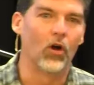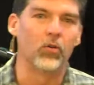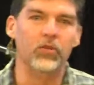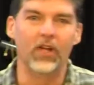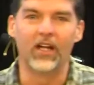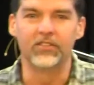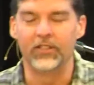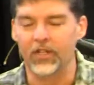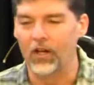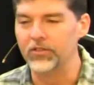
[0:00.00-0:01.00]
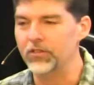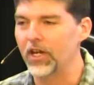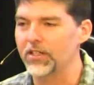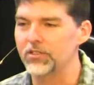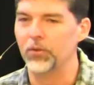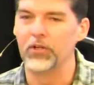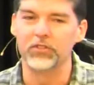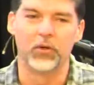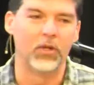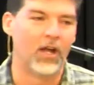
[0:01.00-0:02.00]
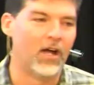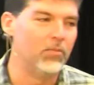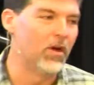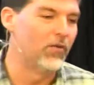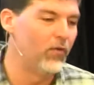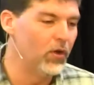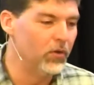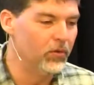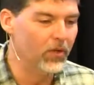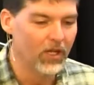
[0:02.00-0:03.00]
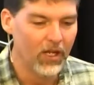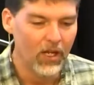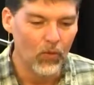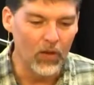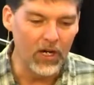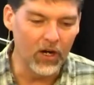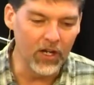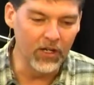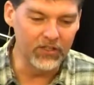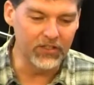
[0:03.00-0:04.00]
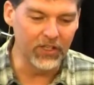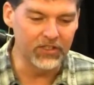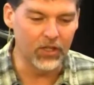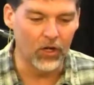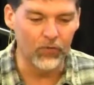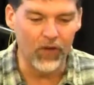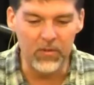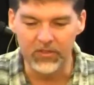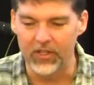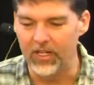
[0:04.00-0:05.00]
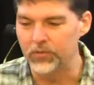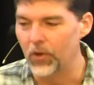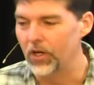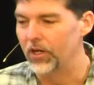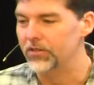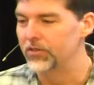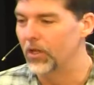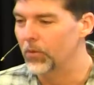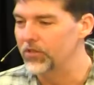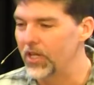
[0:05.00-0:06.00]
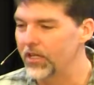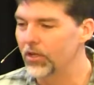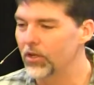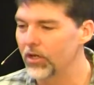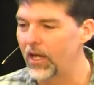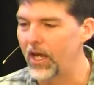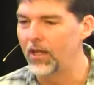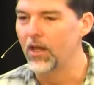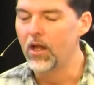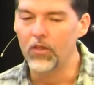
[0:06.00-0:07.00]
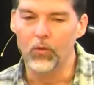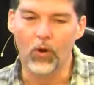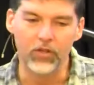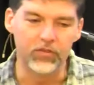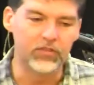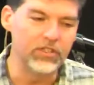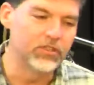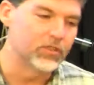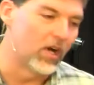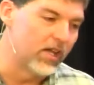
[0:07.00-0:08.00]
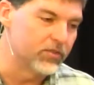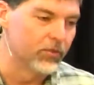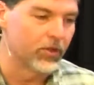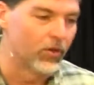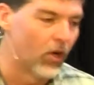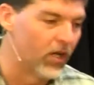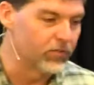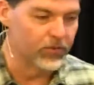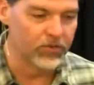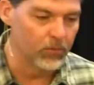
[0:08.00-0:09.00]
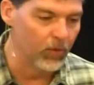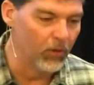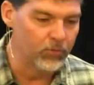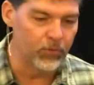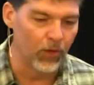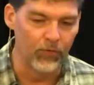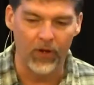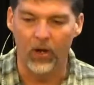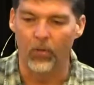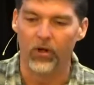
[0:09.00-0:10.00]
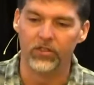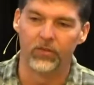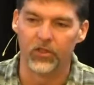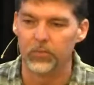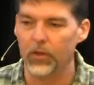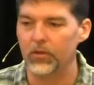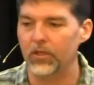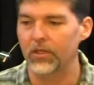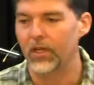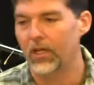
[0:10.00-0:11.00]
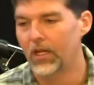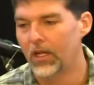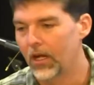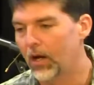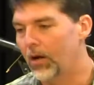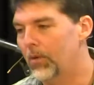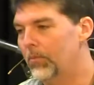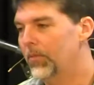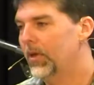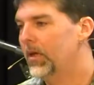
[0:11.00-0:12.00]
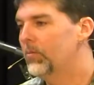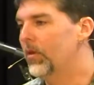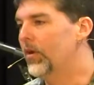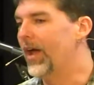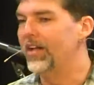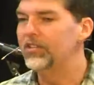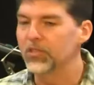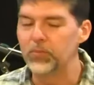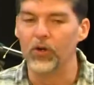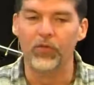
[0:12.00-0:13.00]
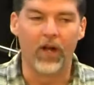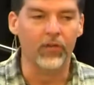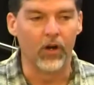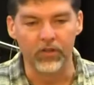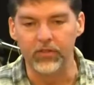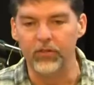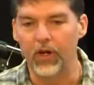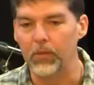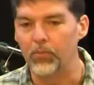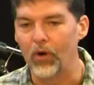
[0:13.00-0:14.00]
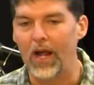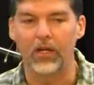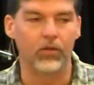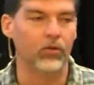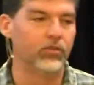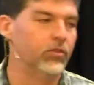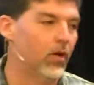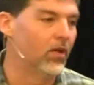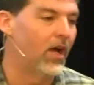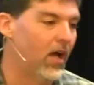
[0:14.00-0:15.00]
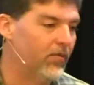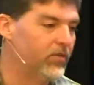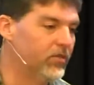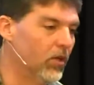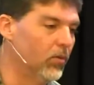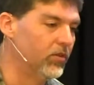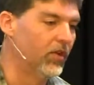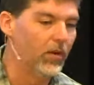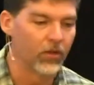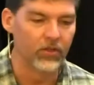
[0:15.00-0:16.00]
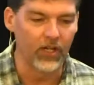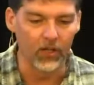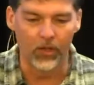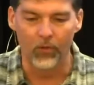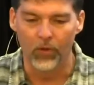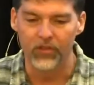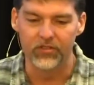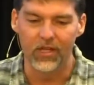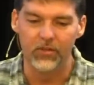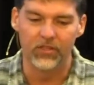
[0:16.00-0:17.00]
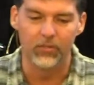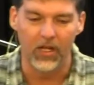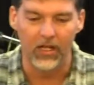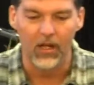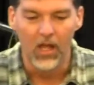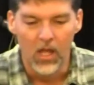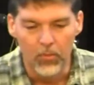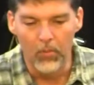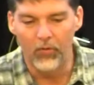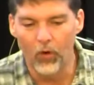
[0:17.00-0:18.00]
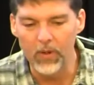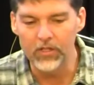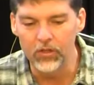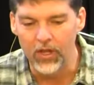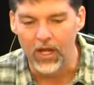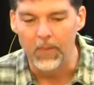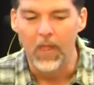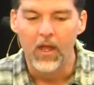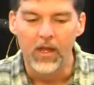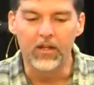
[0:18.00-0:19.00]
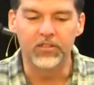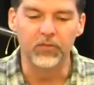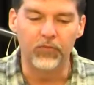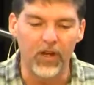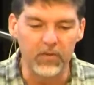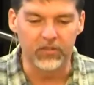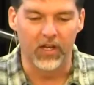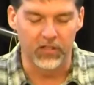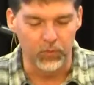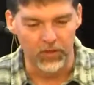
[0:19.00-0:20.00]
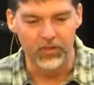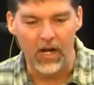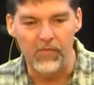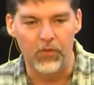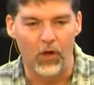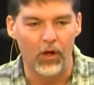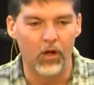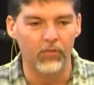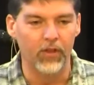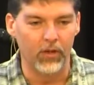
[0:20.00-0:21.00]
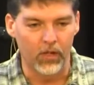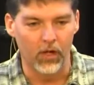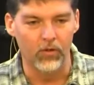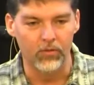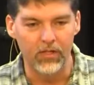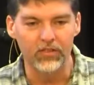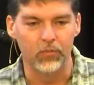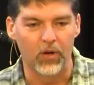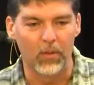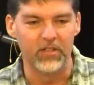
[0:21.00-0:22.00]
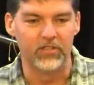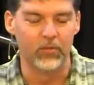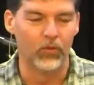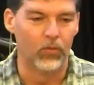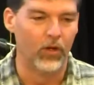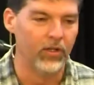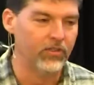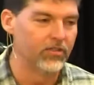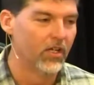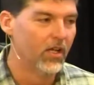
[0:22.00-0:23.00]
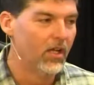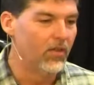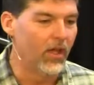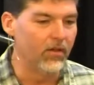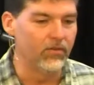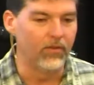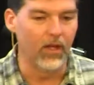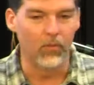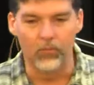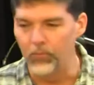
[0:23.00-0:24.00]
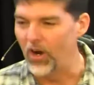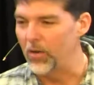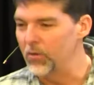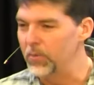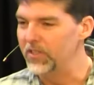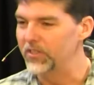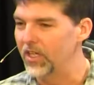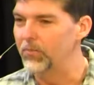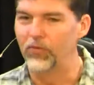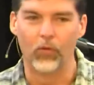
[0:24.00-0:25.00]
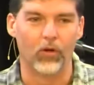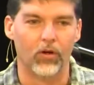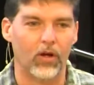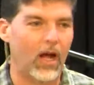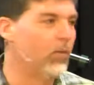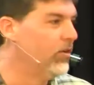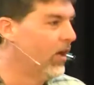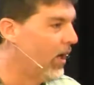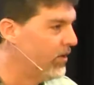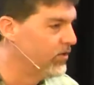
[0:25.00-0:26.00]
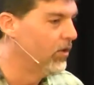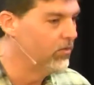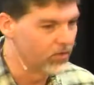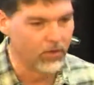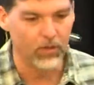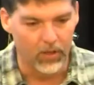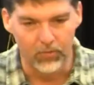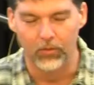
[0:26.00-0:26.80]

welcome you guys and acknowledge you guys joining us online and by phone. We are in a series called Famous Last Words, and we're taking a look at the words of Jesus Christ on the cross, which are some of the most profound words ever spoken. Um, but they're not just profound, they're also very practical to our lives. And so today we're going to take a look at one of the statements he made. But before we do that, here's some famous last words that I've thought of that go, these are probably some of the ones that, that probably would be said before I would die. So, so anyway,